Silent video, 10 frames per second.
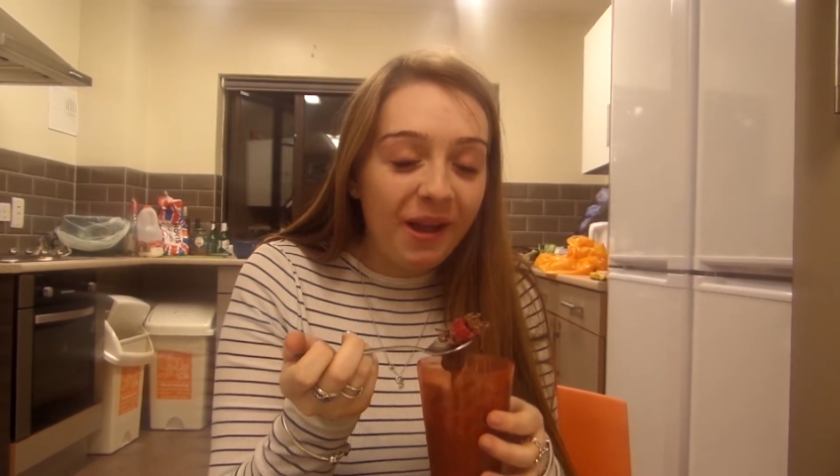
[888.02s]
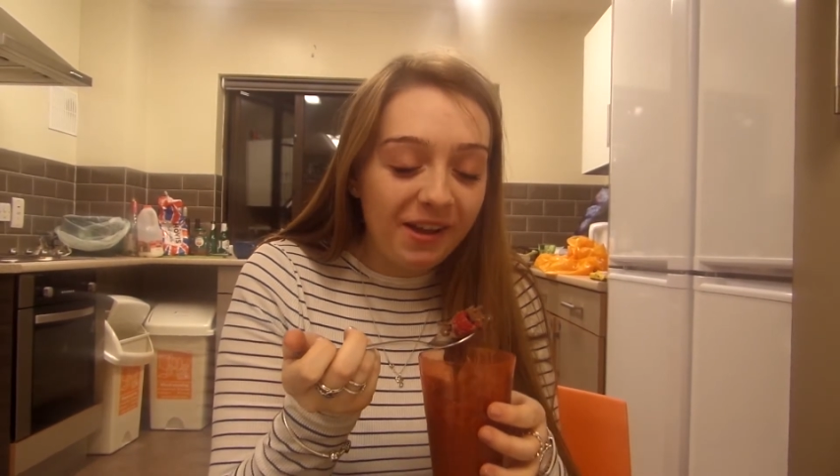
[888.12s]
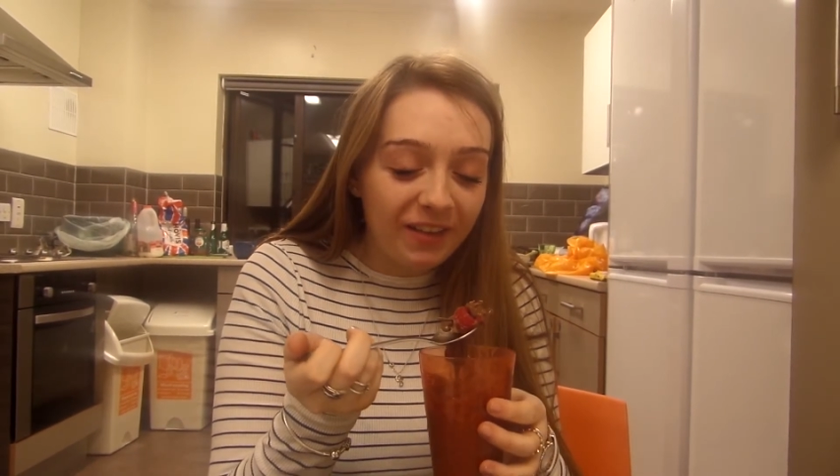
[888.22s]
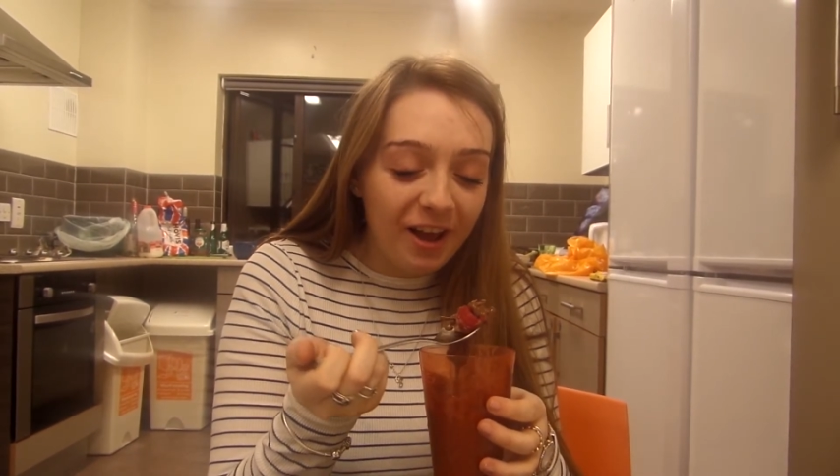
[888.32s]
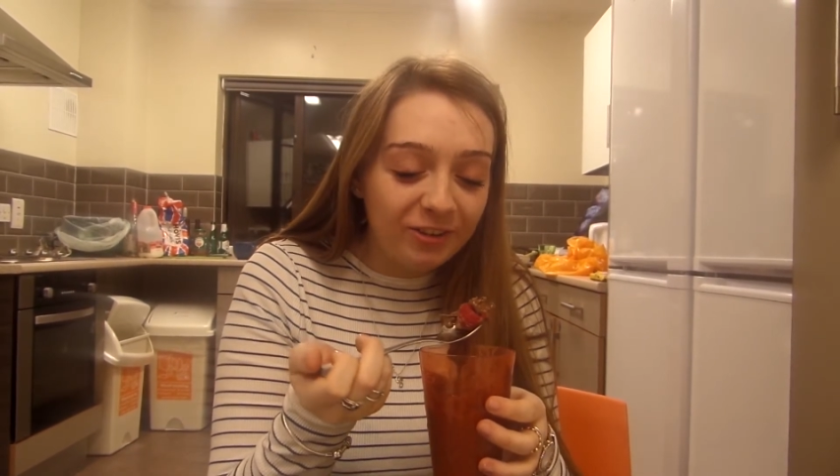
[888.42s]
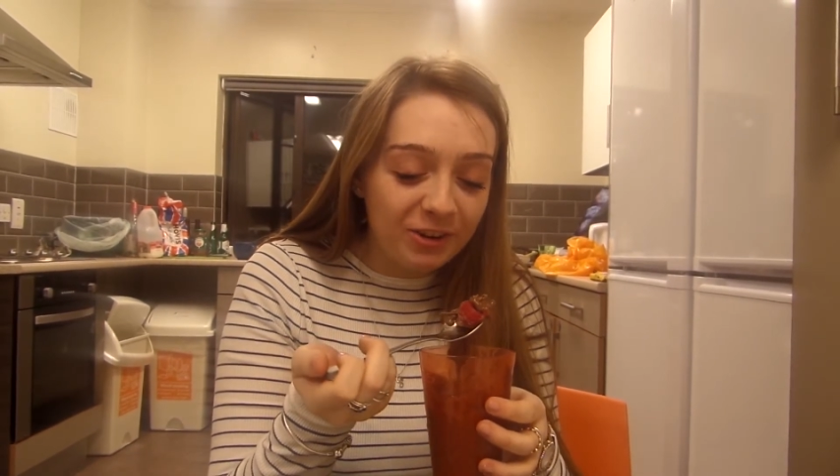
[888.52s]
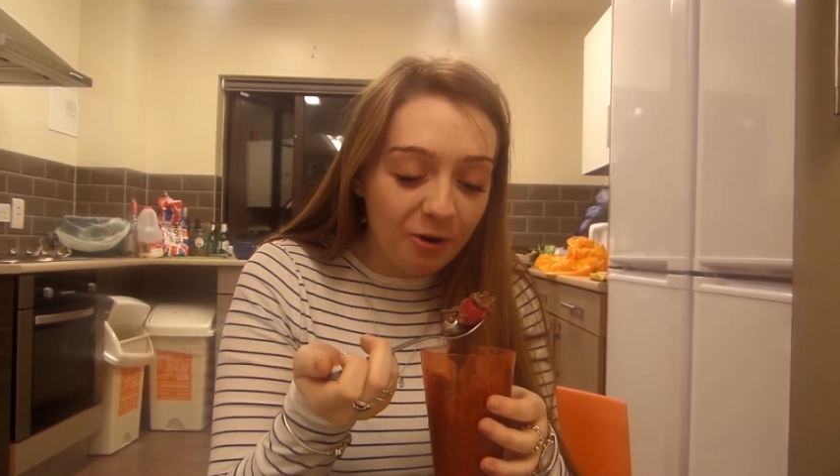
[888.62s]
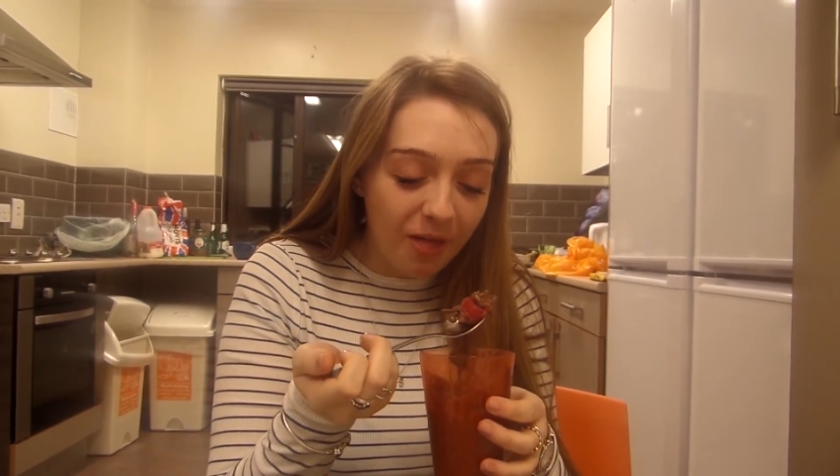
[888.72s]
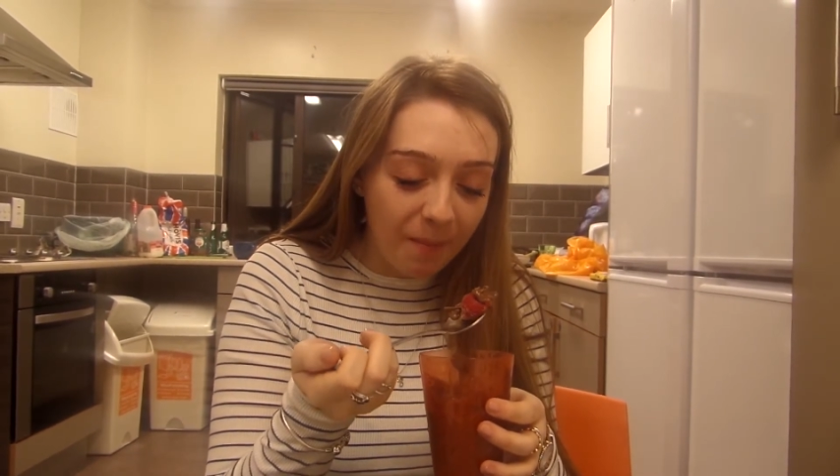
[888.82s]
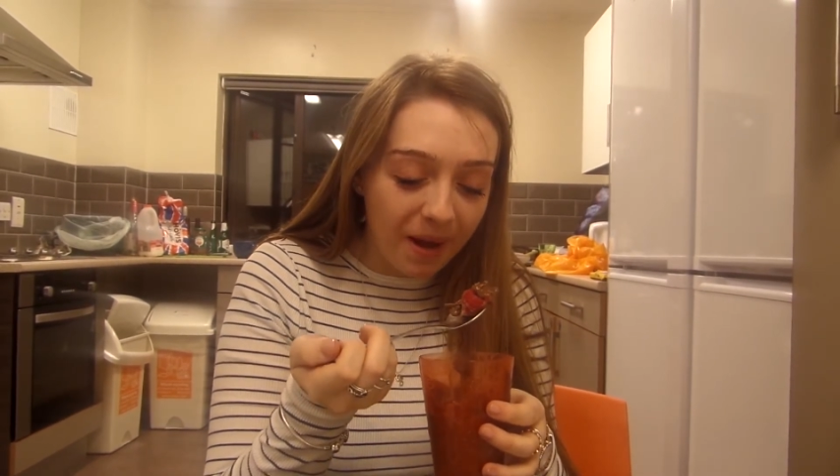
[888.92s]
It's actually
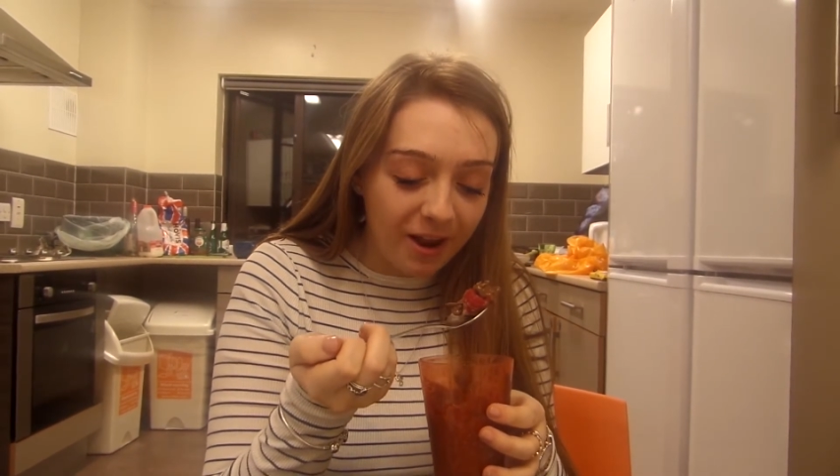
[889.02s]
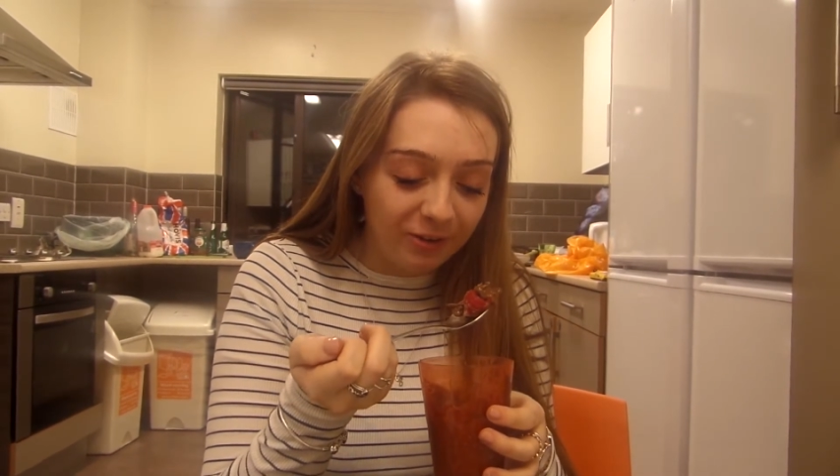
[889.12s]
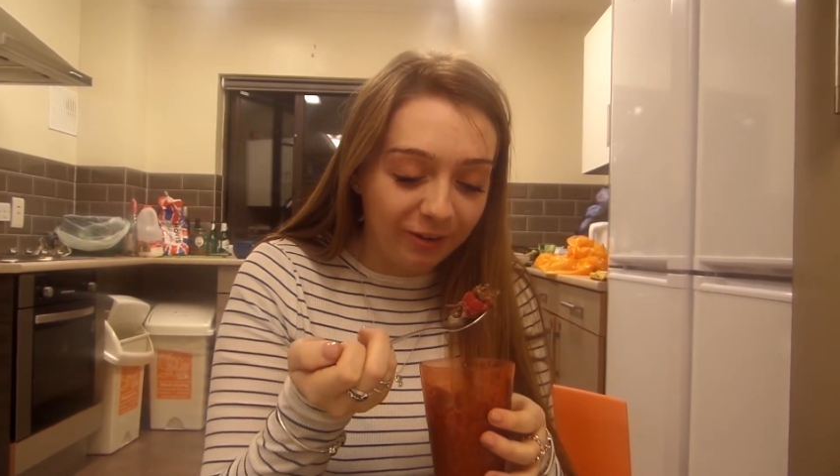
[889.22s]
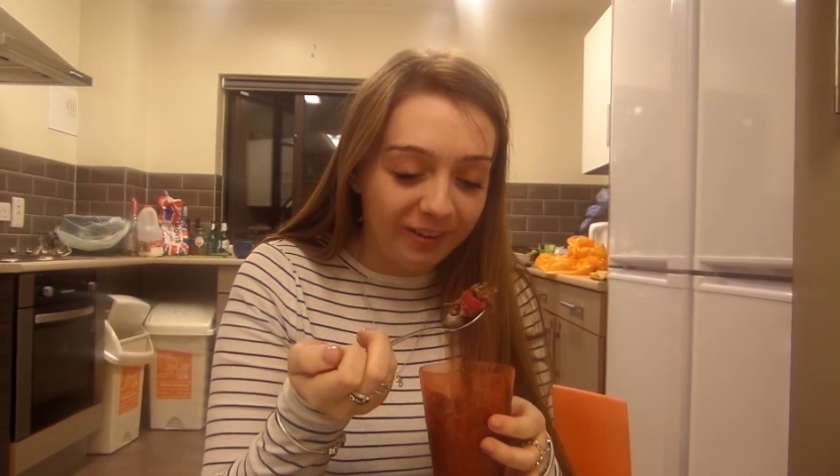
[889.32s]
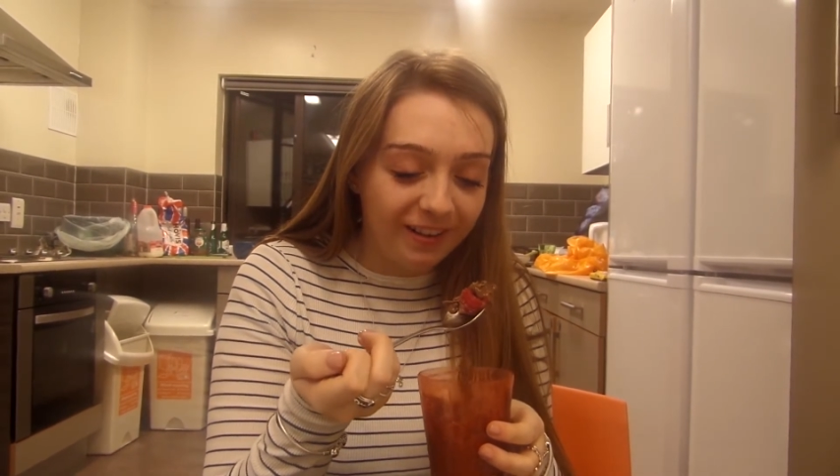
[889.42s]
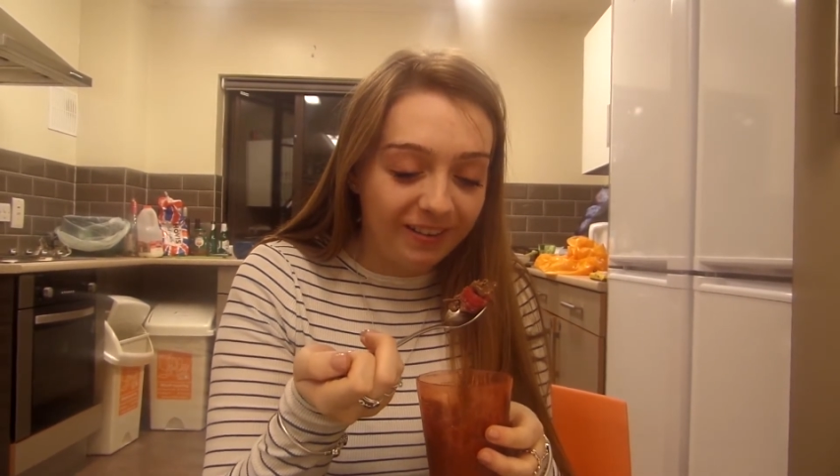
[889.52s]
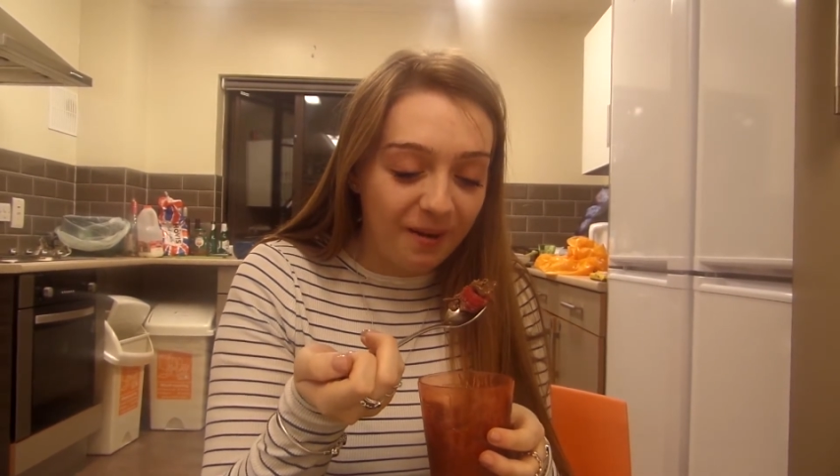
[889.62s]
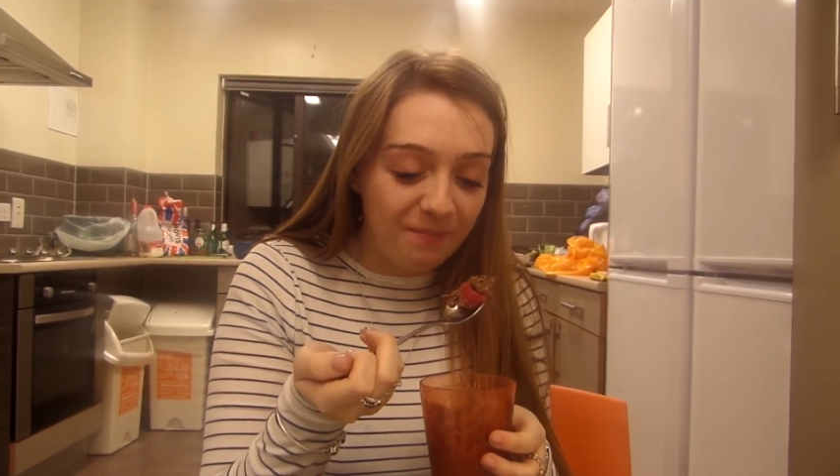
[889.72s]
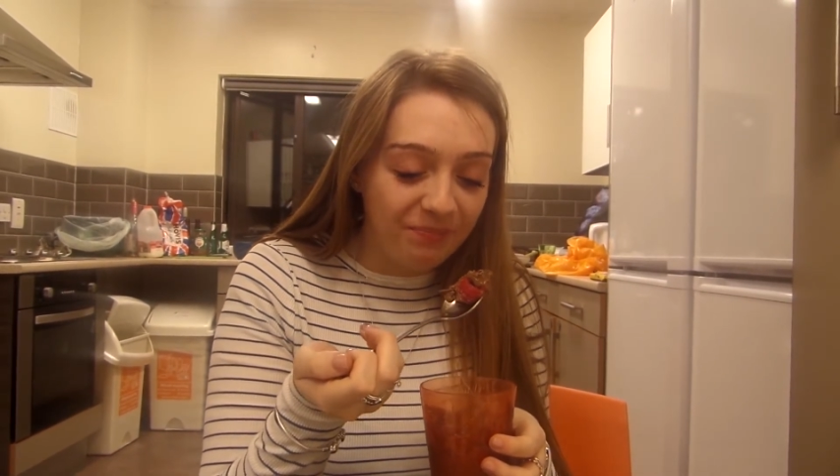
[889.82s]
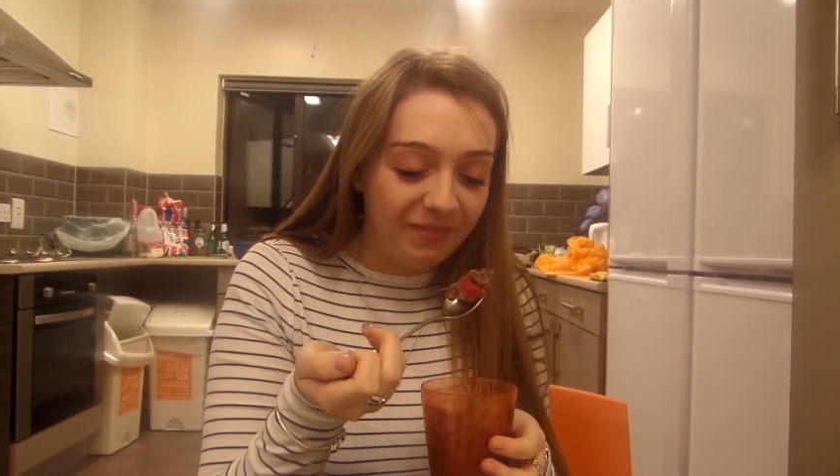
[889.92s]
not that bad.
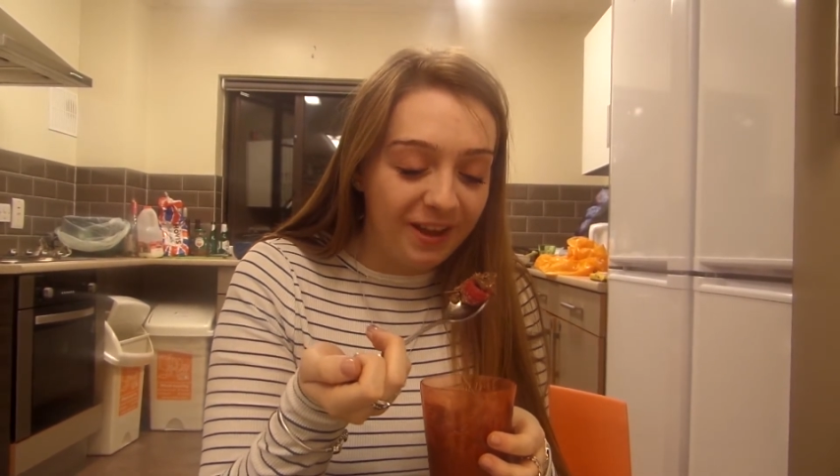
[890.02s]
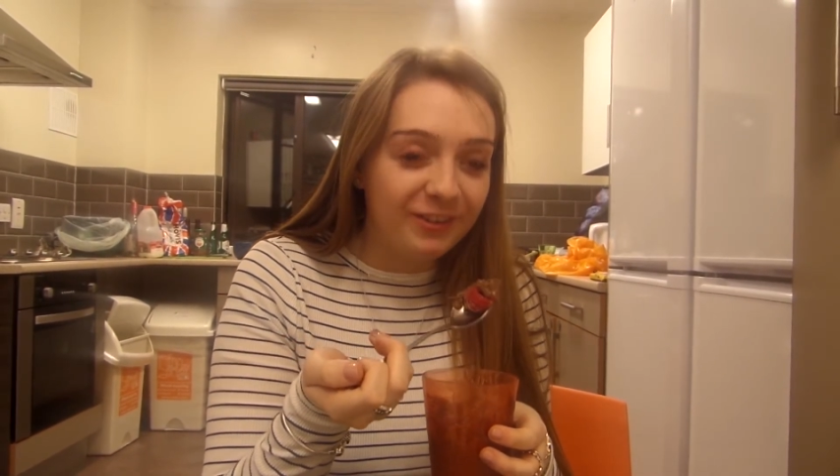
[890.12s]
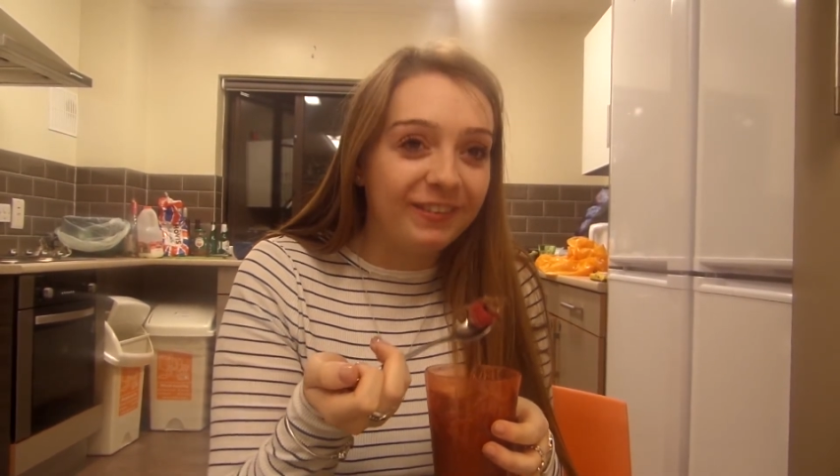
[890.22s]
It